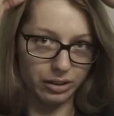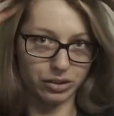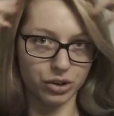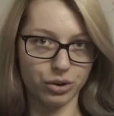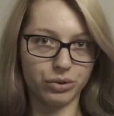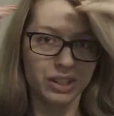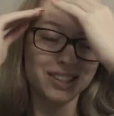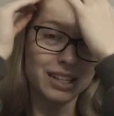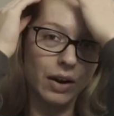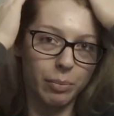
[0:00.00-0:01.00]
so this
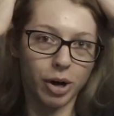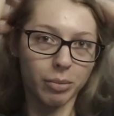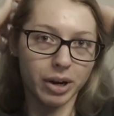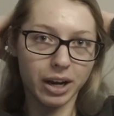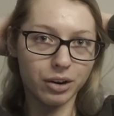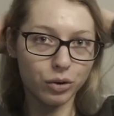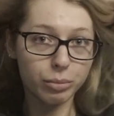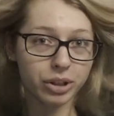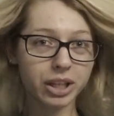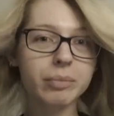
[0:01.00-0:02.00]
is how I part my hair
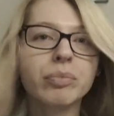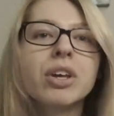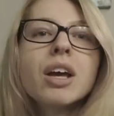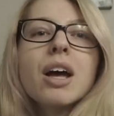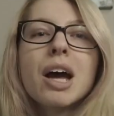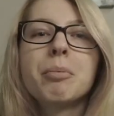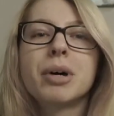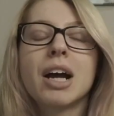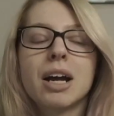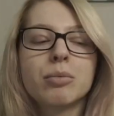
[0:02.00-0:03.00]
normally,
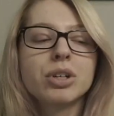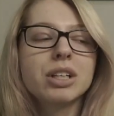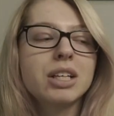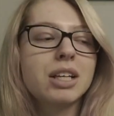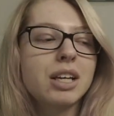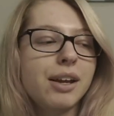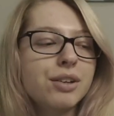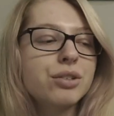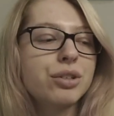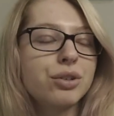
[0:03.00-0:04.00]
but I'm really
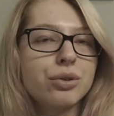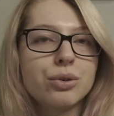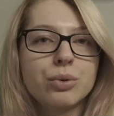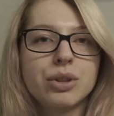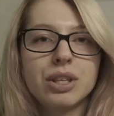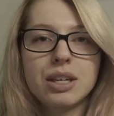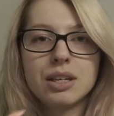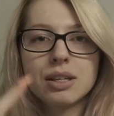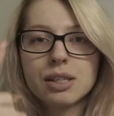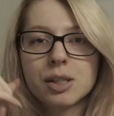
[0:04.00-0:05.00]
into
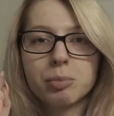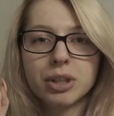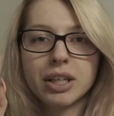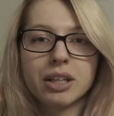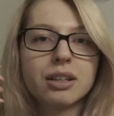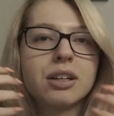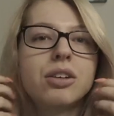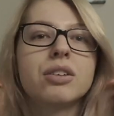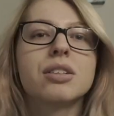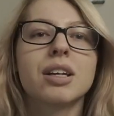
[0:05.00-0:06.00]
the split. You
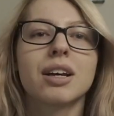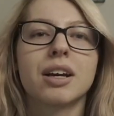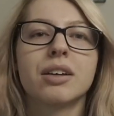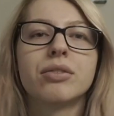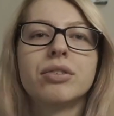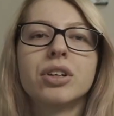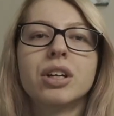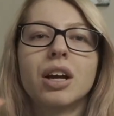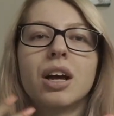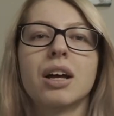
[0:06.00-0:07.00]
can see I kind of
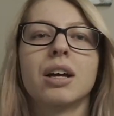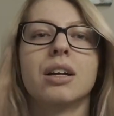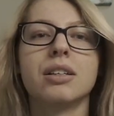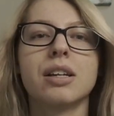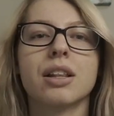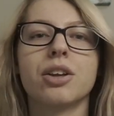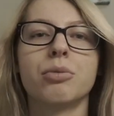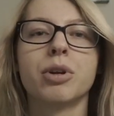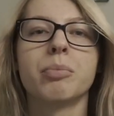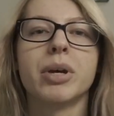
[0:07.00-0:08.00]
did a little
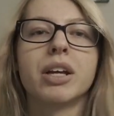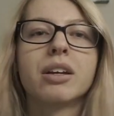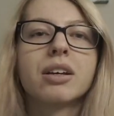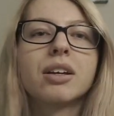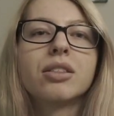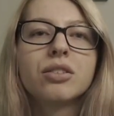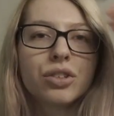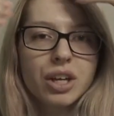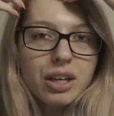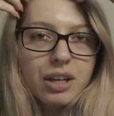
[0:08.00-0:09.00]
bit of pink and
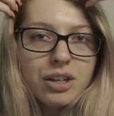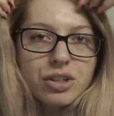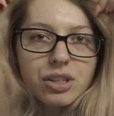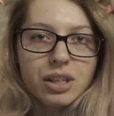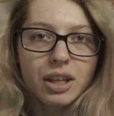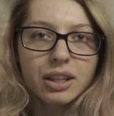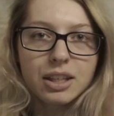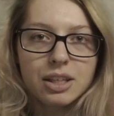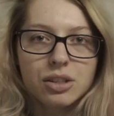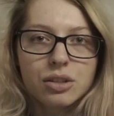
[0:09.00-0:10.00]
like I just did like
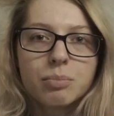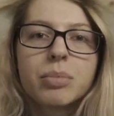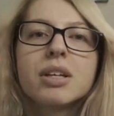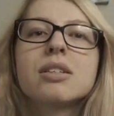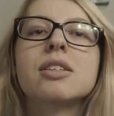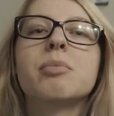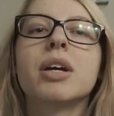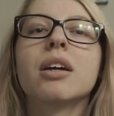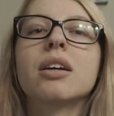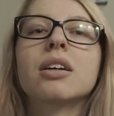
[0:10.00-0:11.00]
these pieces
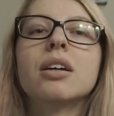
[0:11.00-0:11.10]
pink